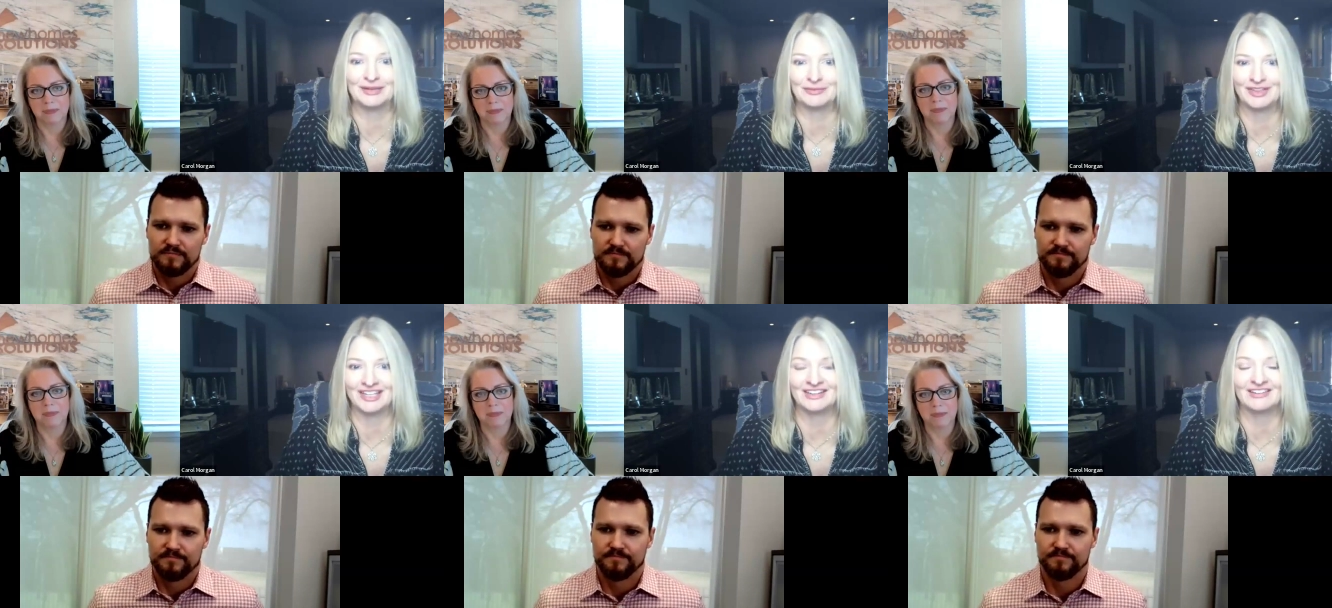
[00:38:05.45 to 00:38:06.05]
Speaker 1: team
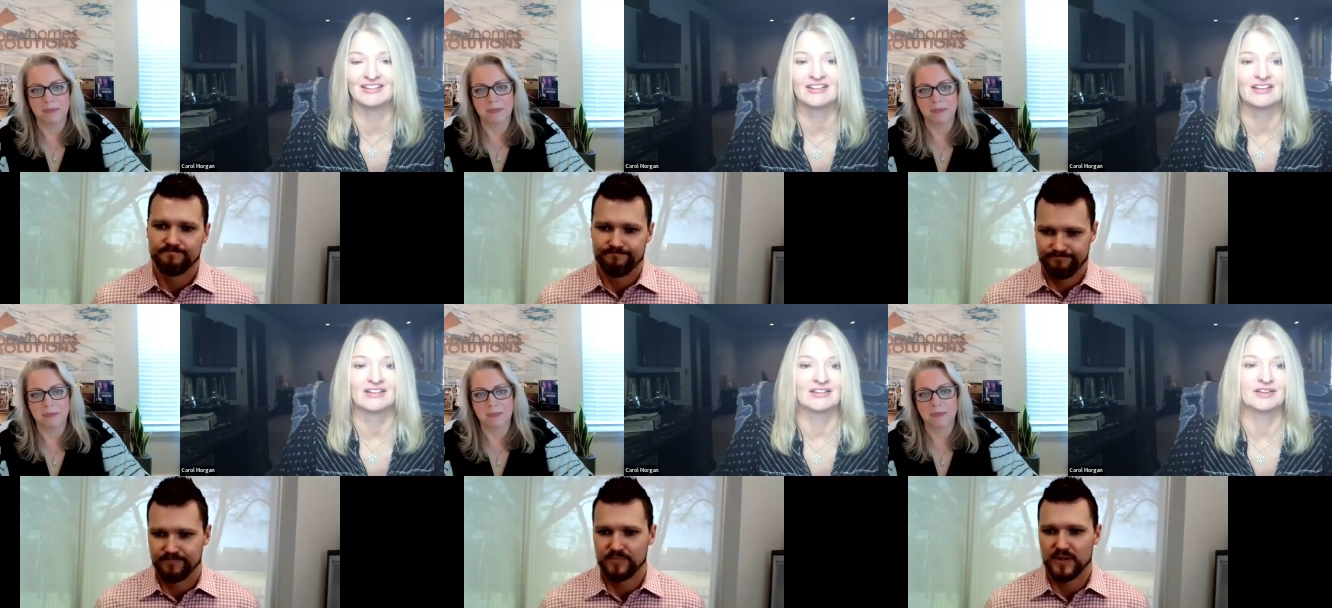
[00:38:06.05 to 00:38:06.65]
think?
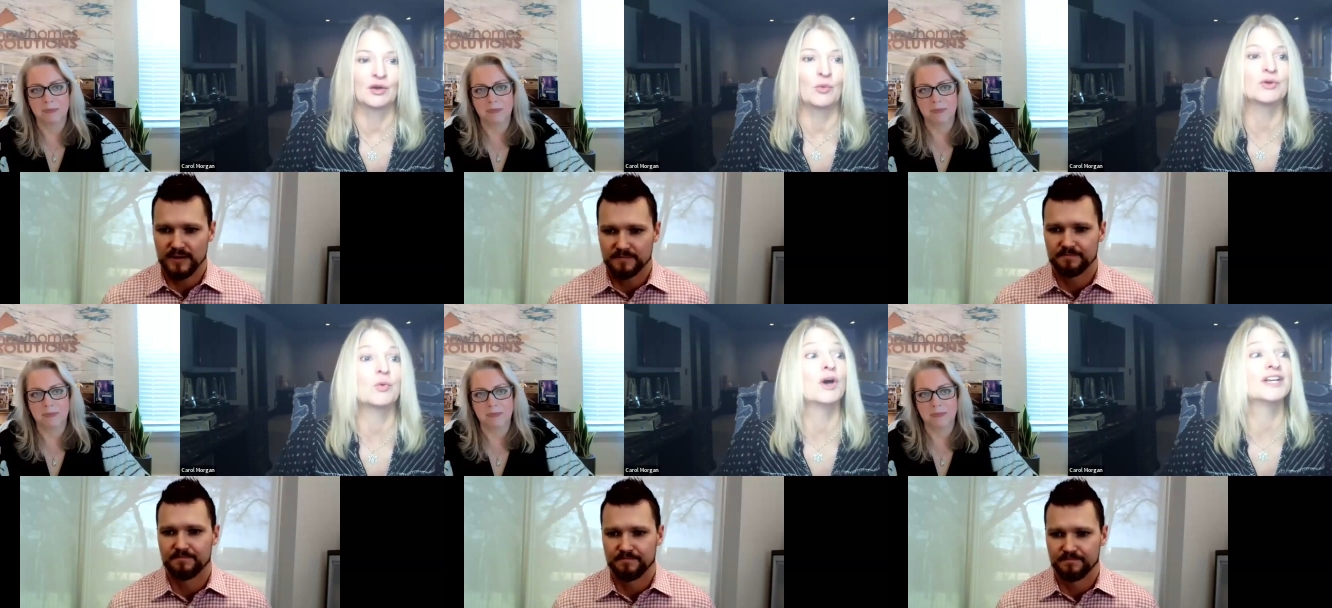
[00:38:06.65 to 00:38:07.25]
You yeah. know,
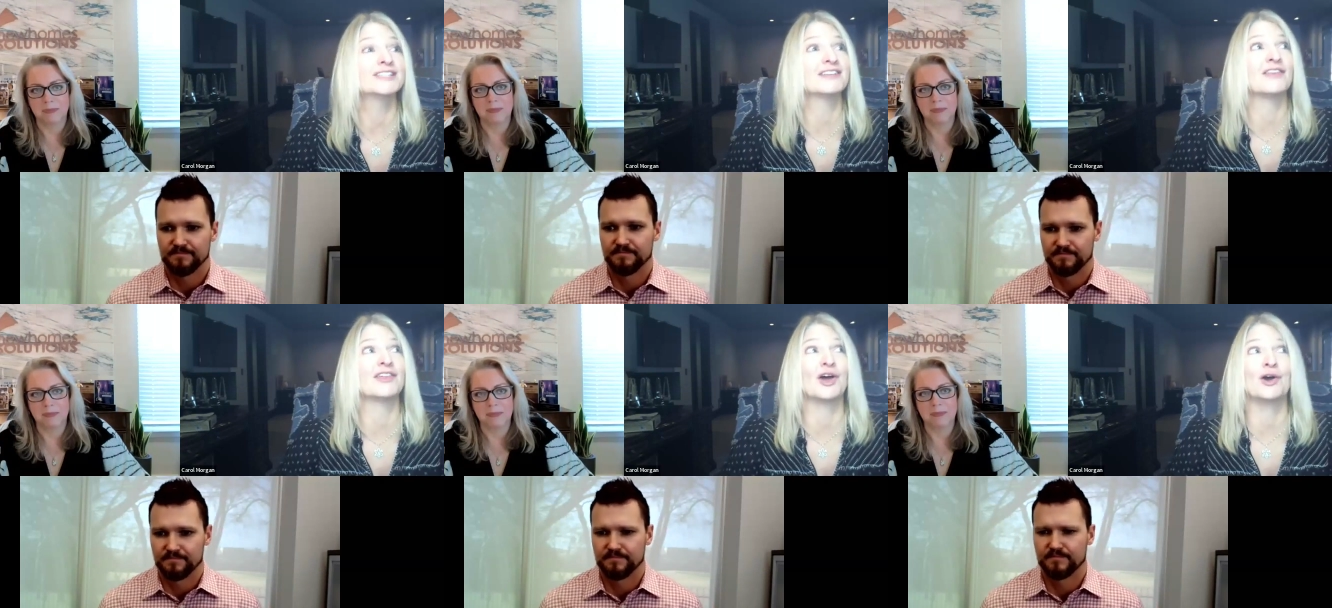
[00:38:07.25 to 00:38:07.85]
what what is it
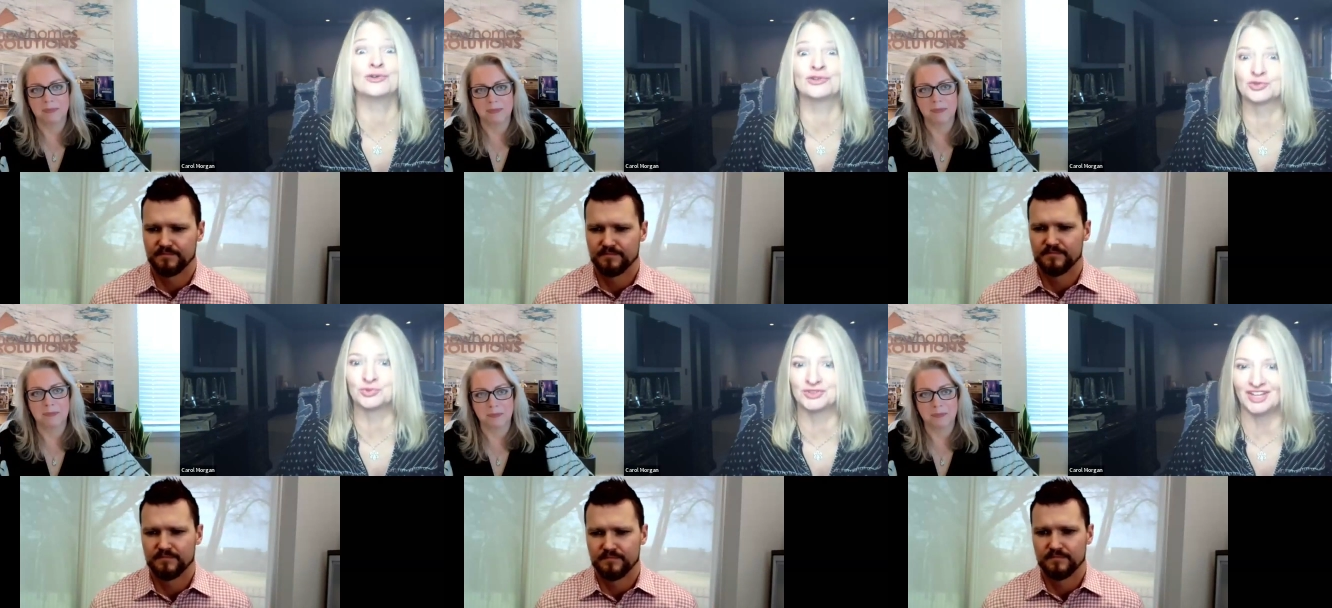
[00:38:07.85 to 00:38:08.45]
that the
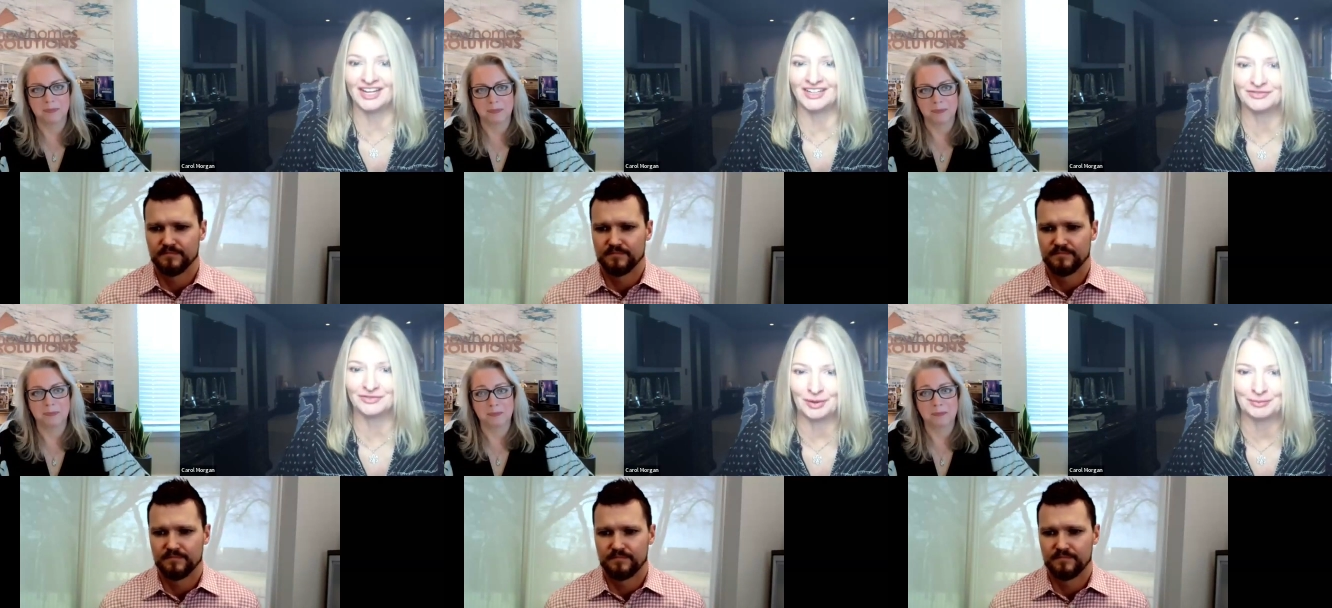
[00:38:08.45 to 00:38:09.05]
owners would
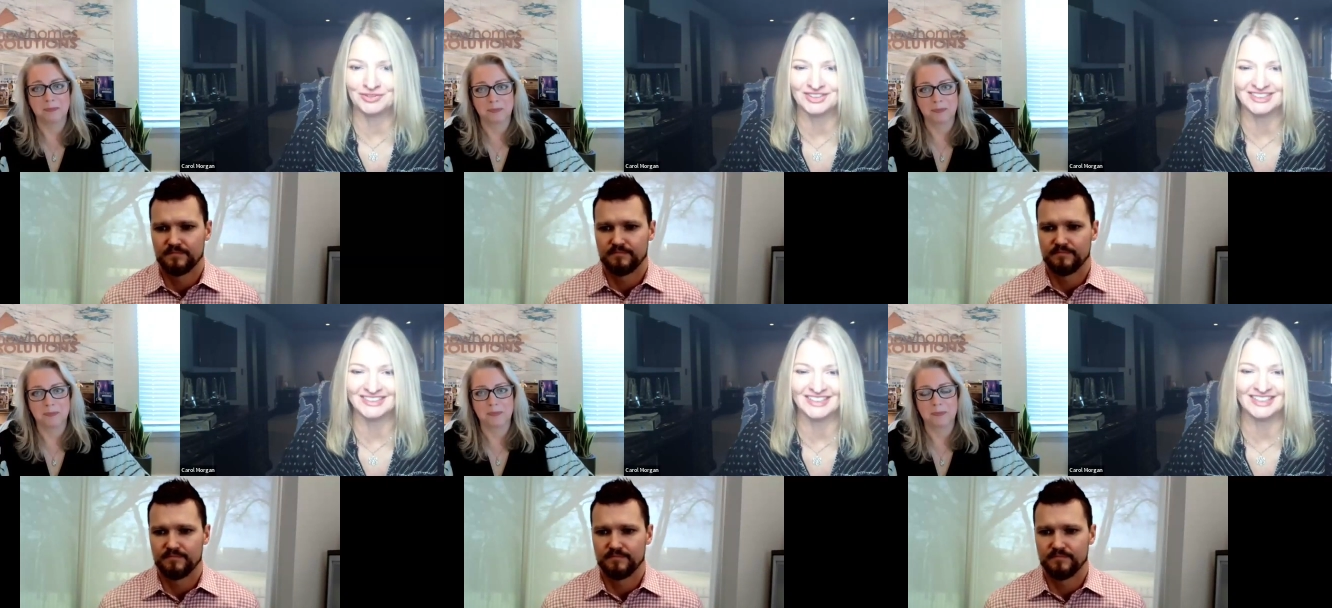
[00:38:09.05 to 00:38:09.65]
like for people to
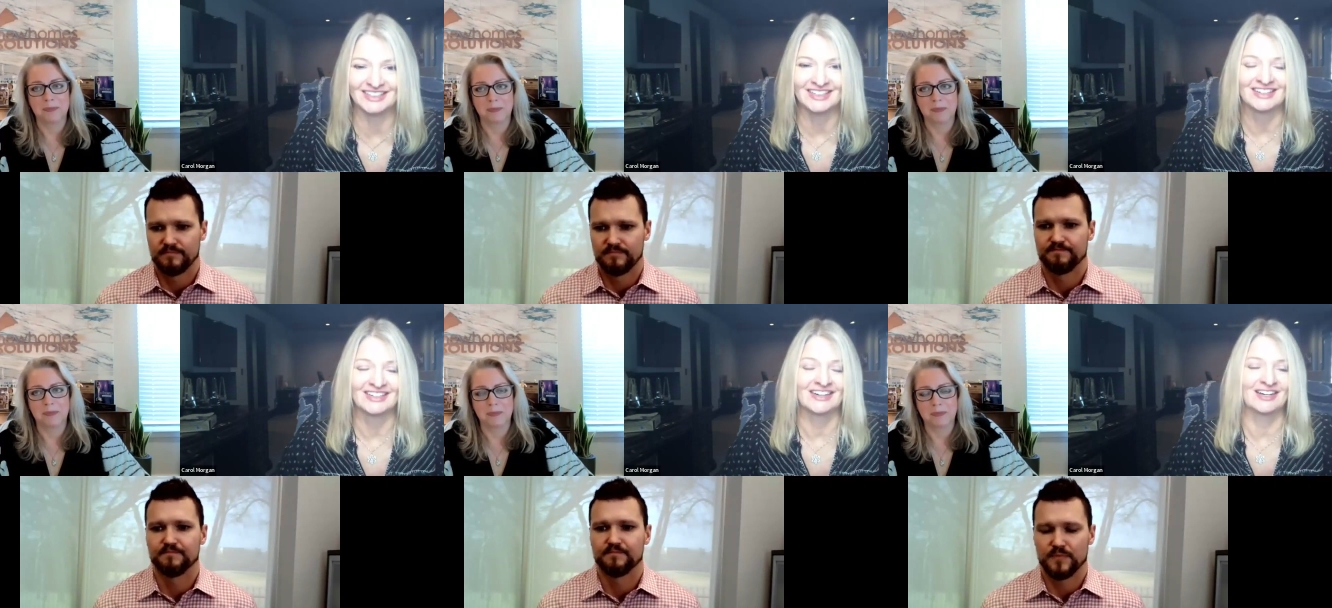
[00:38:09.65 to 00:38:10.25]
see?
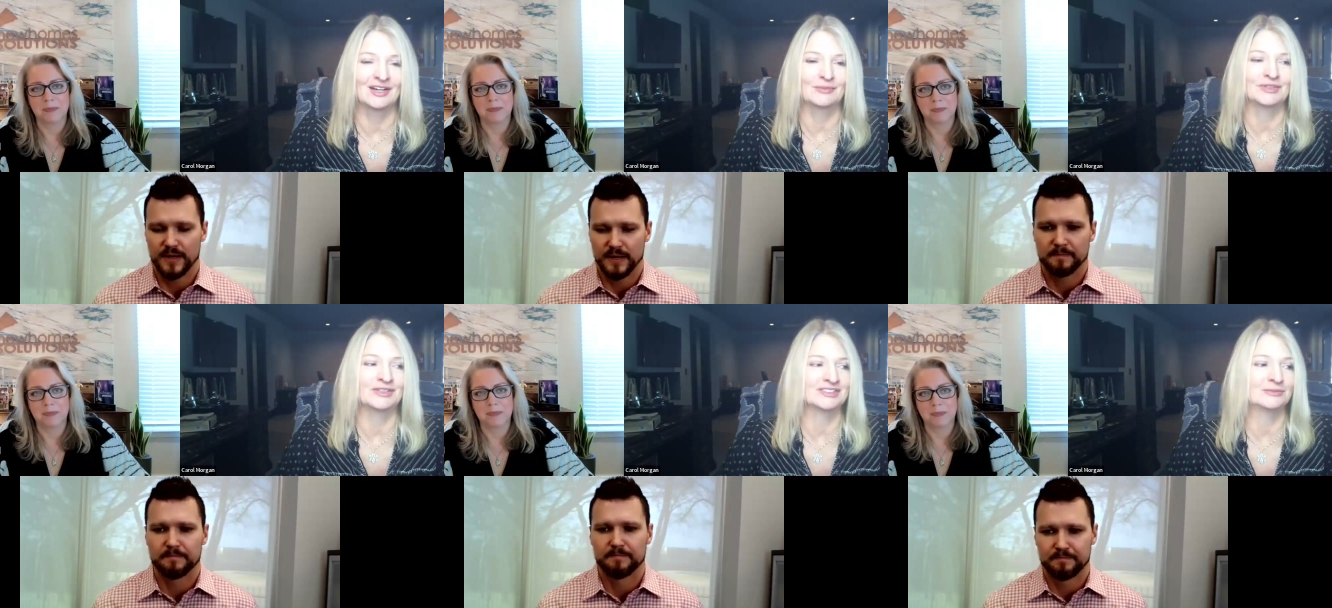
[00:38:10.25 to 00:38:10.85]
Um, yeah.
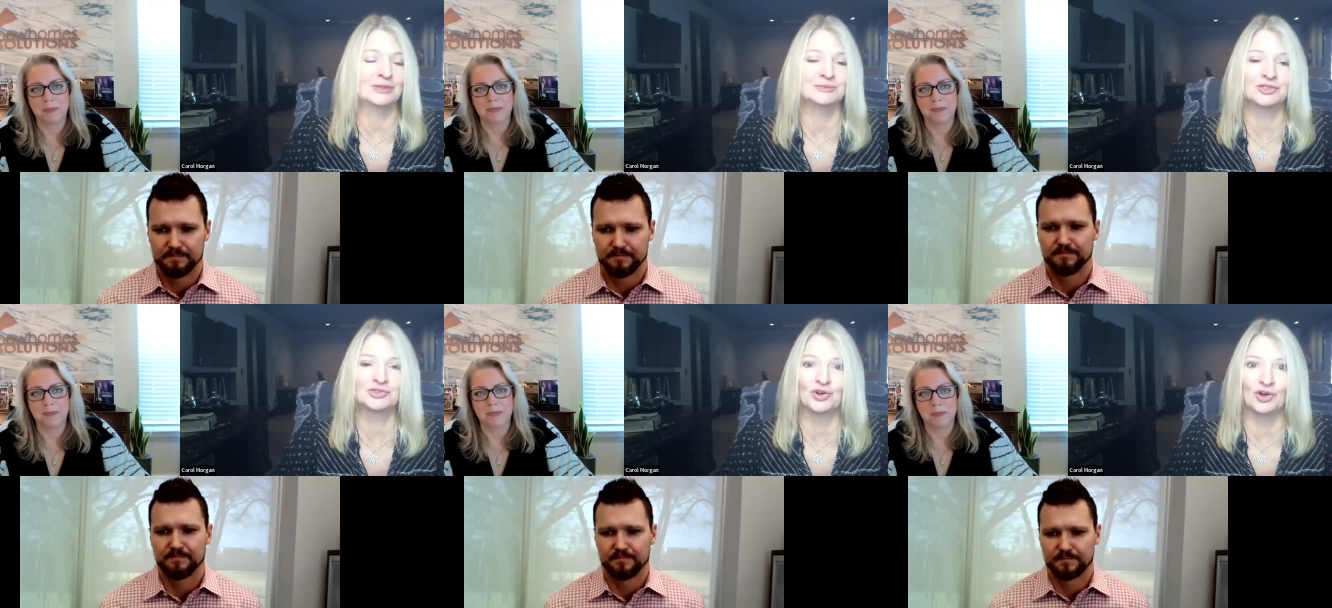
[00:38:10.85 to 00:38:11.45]
Sometimes
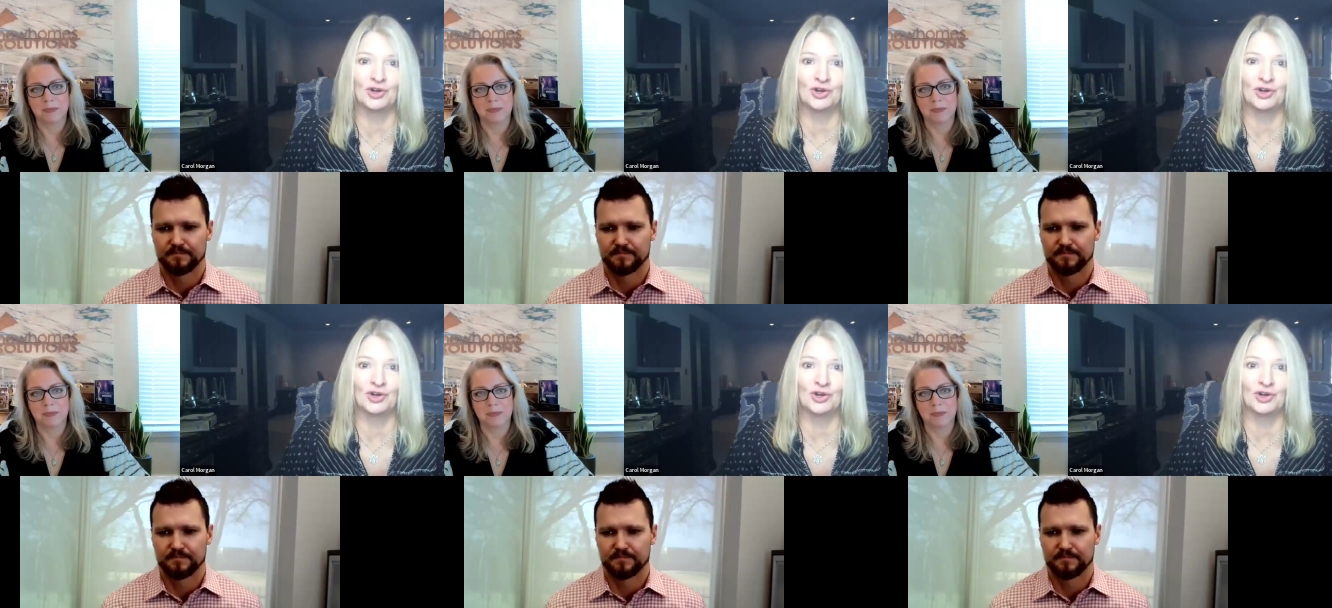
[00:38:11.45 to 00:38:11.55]
those are